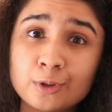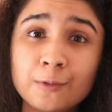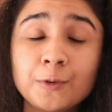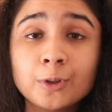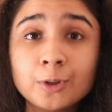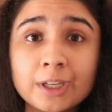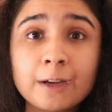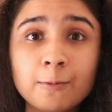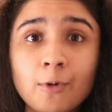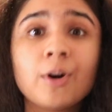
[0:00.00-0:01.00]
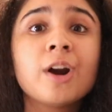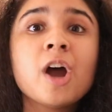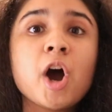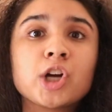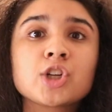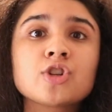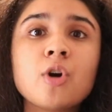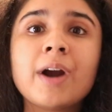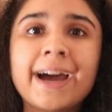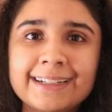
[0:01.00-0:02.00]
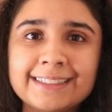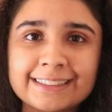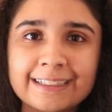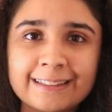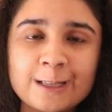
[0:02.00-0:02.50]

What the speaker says: So if you're looking for a short answer